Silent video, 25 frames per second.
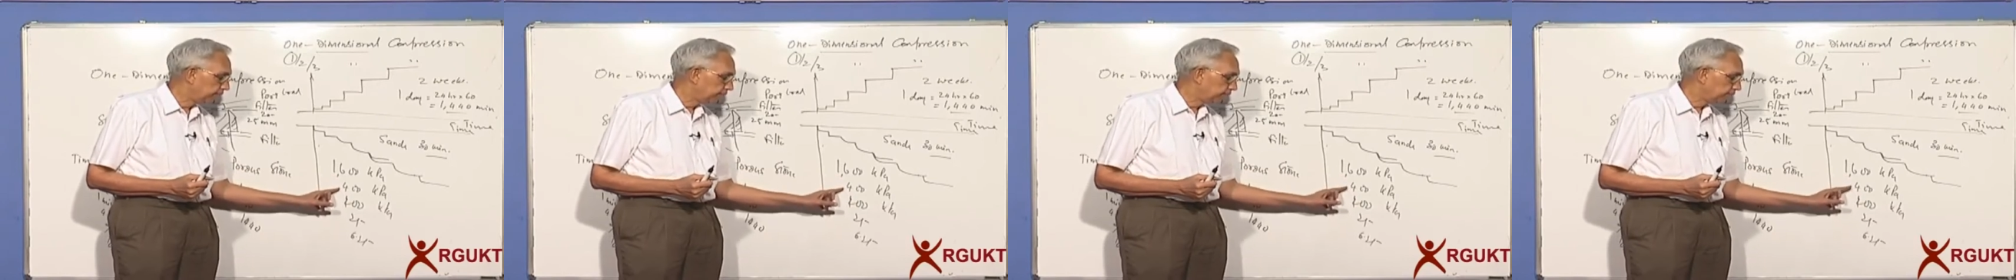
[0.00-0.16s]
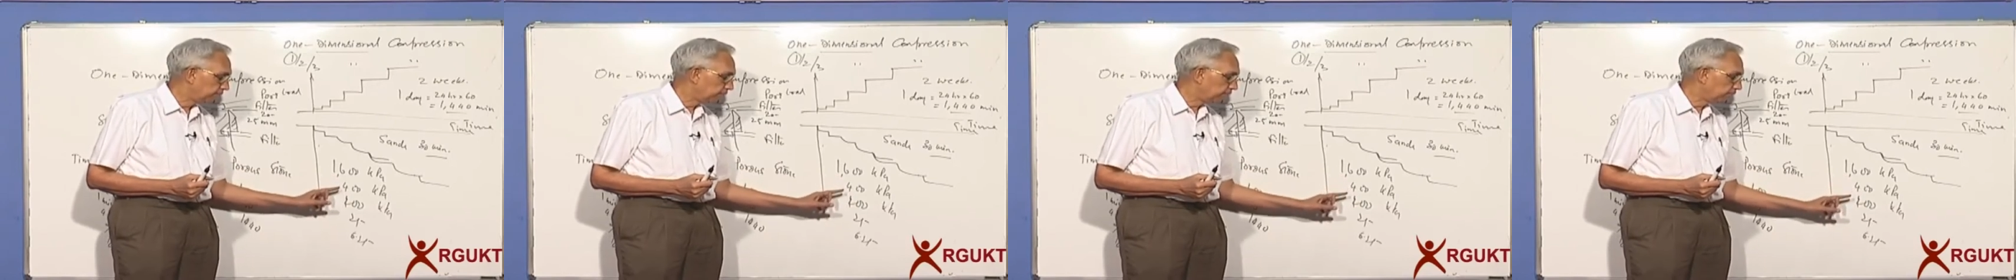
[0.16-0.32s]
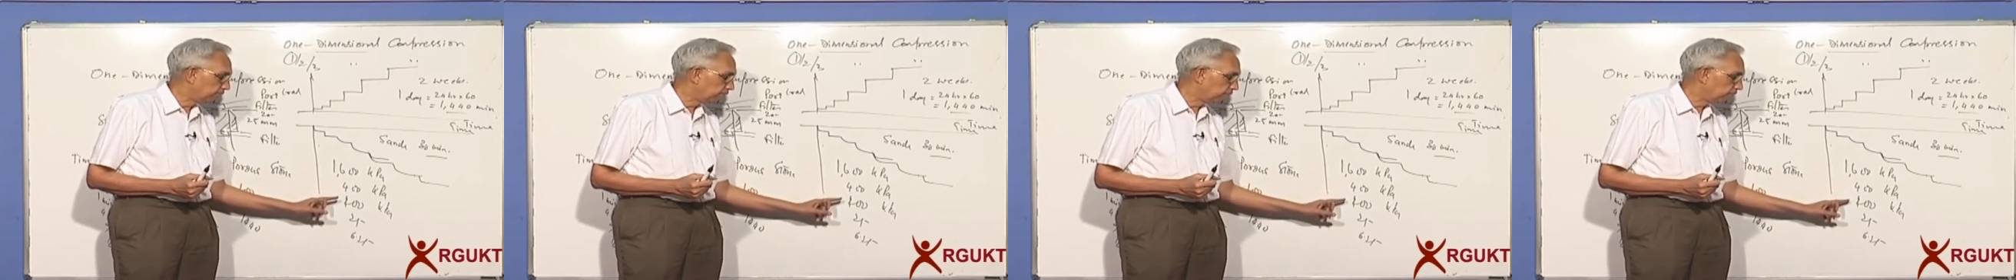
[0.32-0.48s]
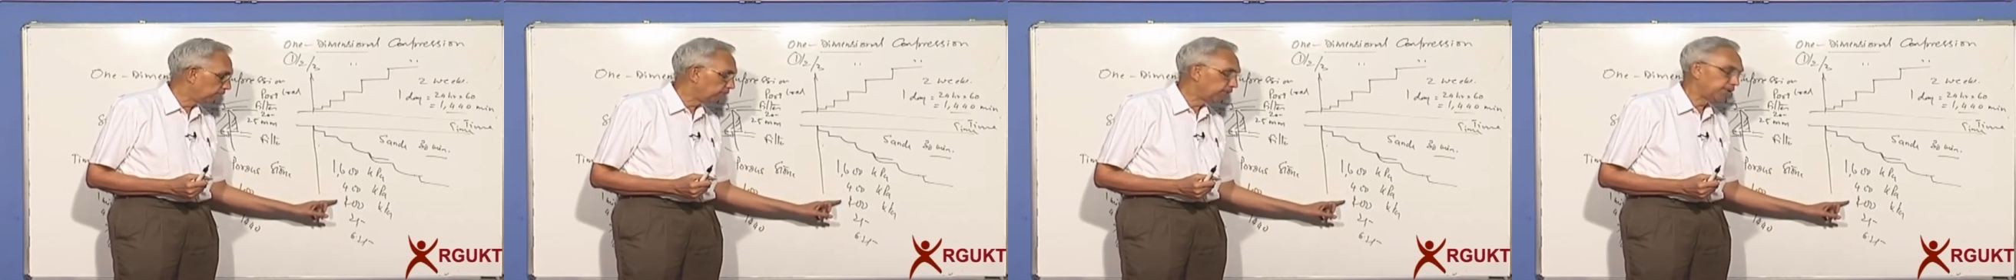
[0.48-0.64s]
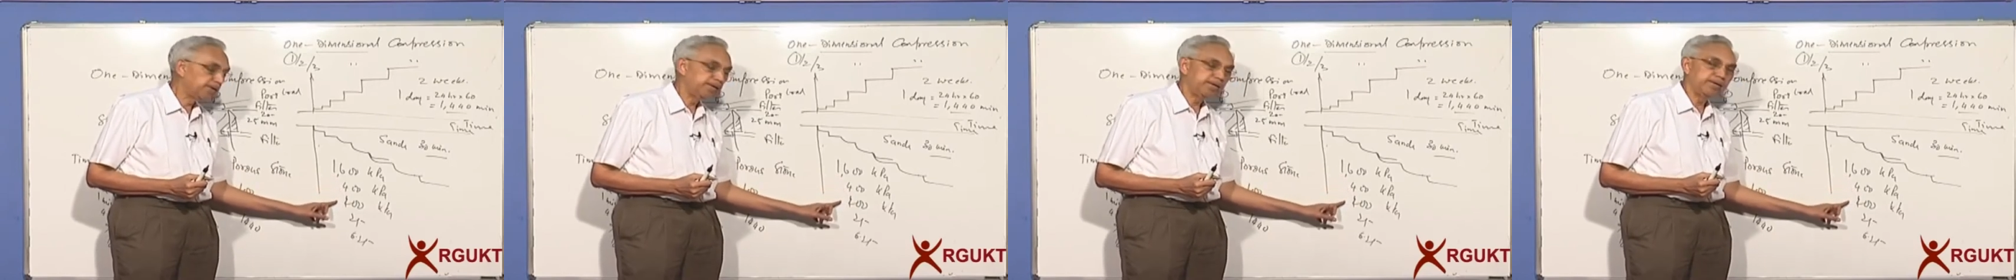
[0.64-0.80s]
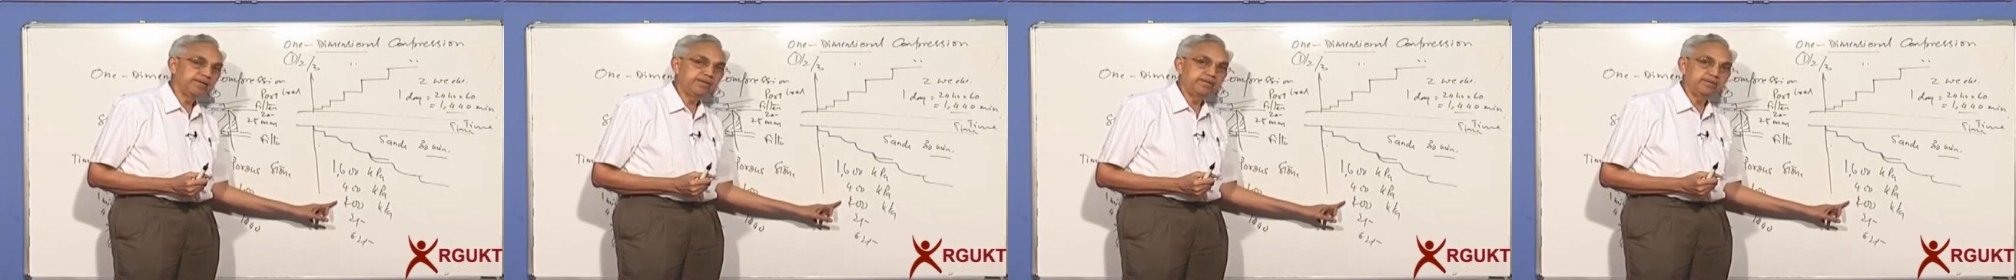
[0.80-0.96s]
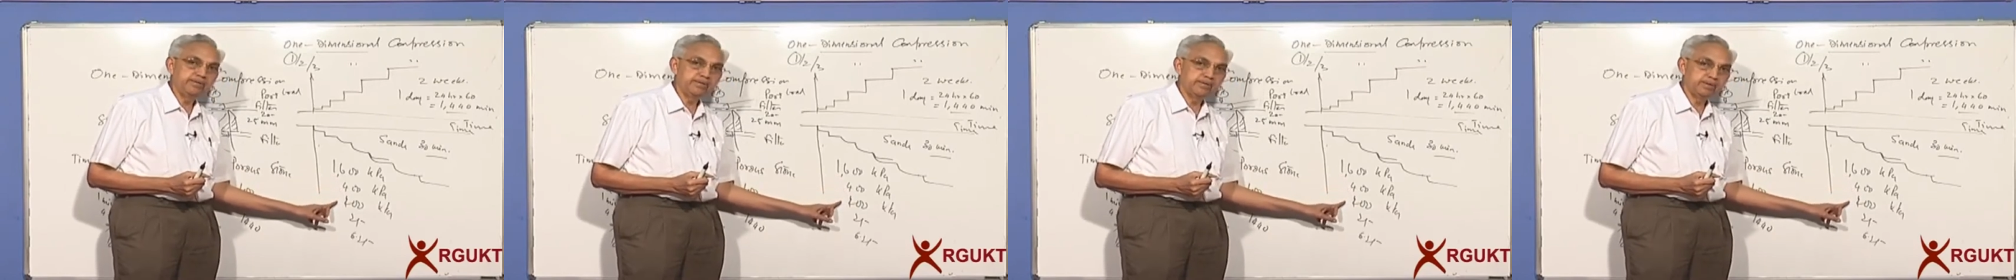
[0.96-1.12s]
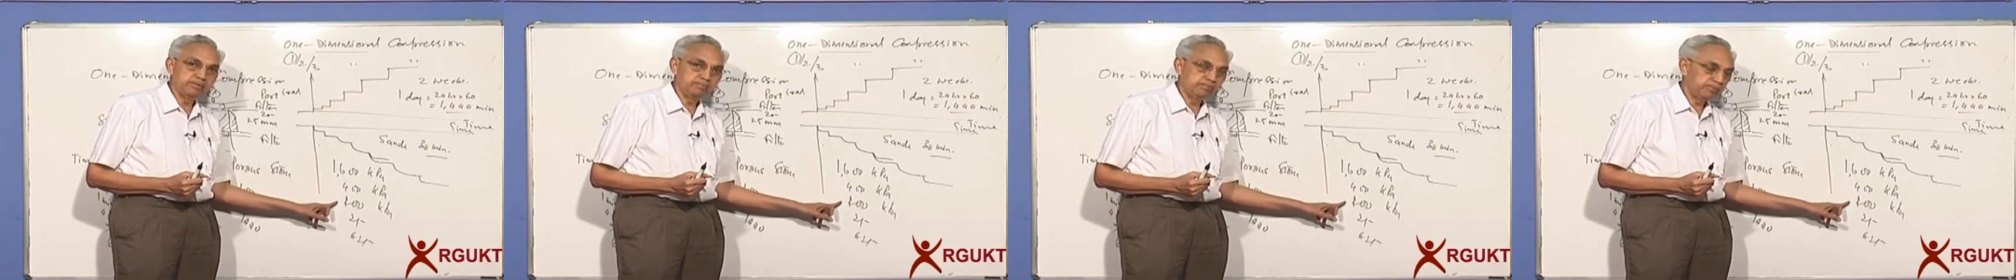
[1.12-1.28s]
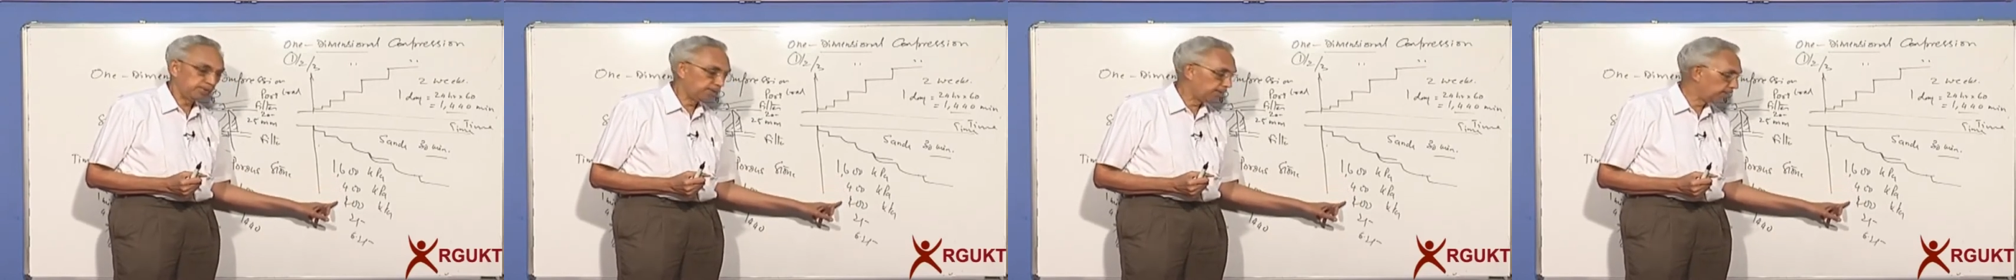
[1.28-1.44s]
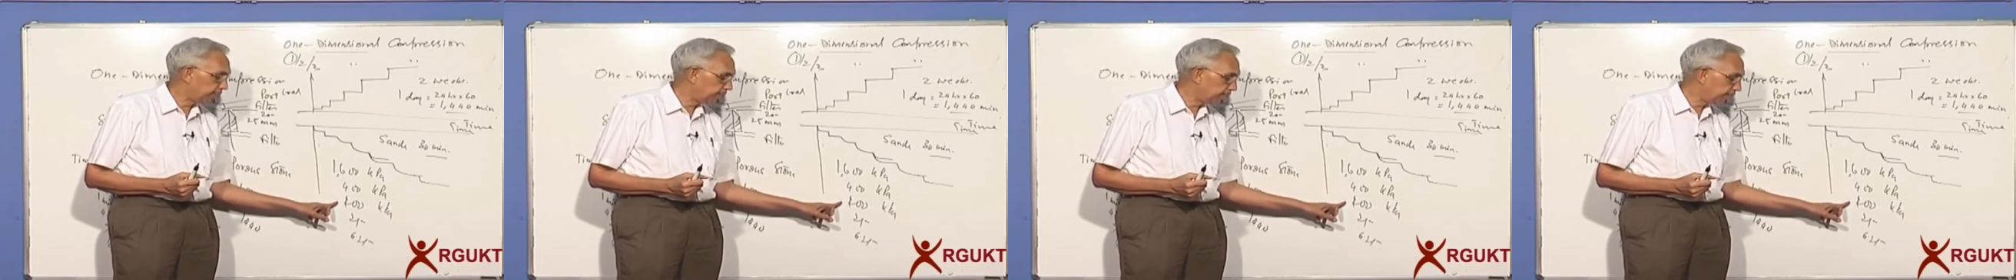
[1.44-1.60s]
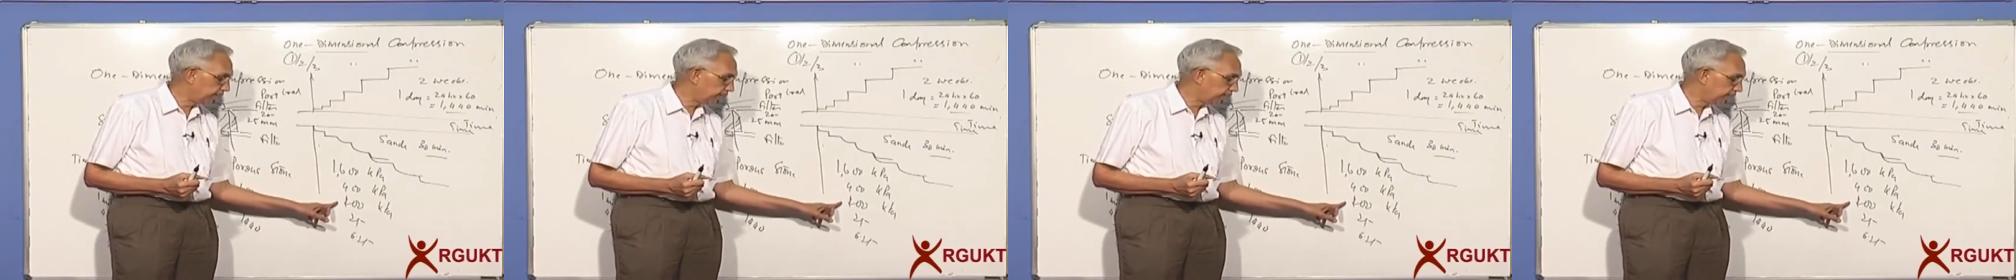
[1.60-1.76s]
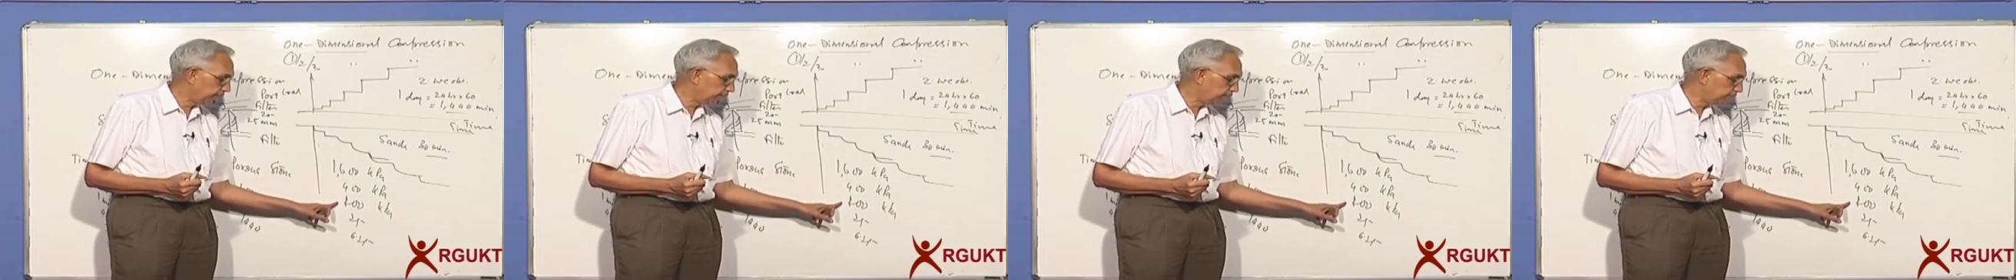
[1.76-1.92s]
from 400 you come to
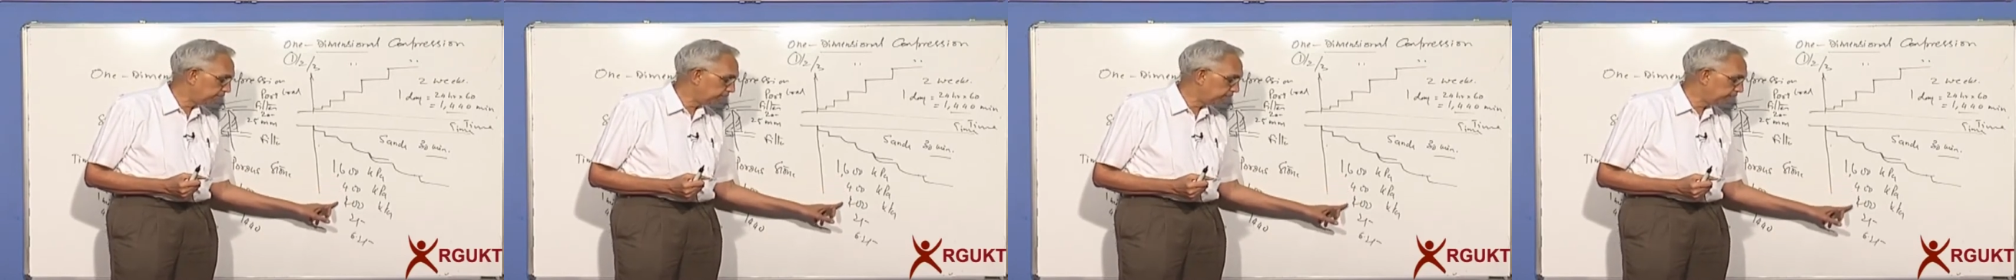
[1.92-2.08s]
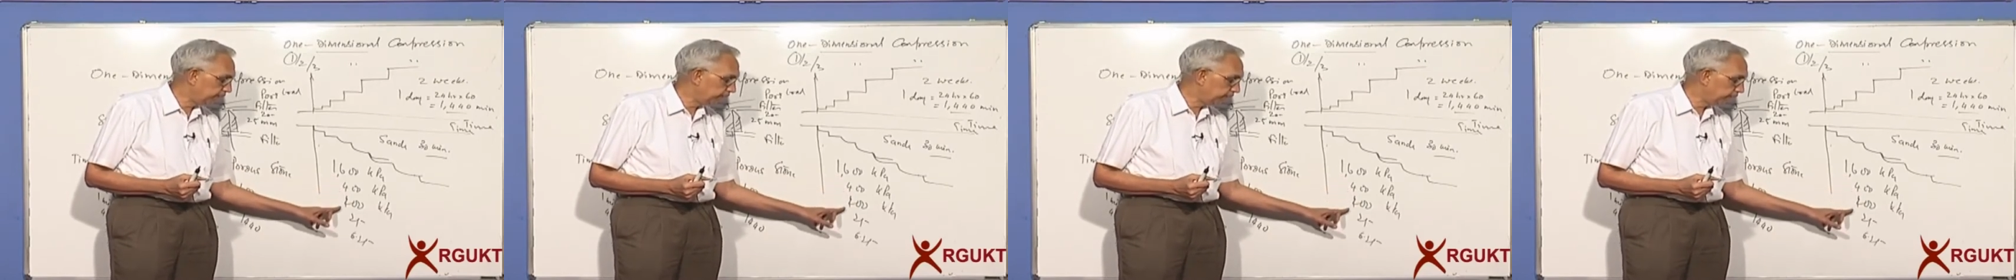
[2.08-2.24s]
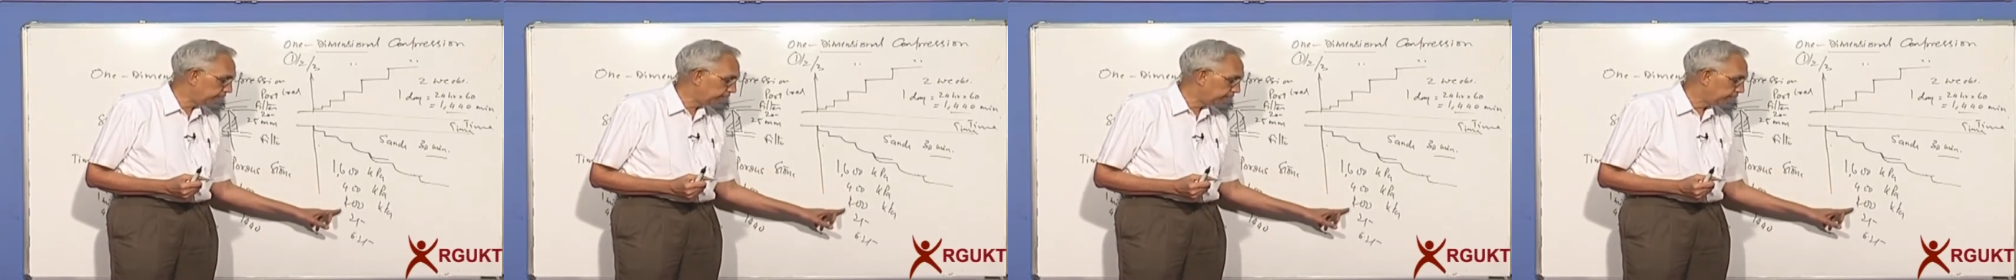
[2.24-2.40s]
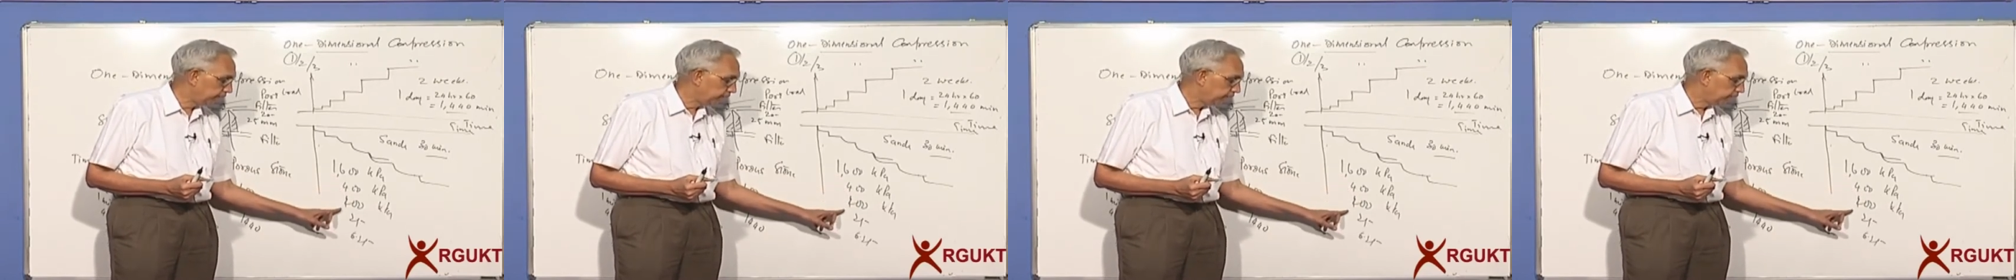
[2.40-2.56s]
100 kPa,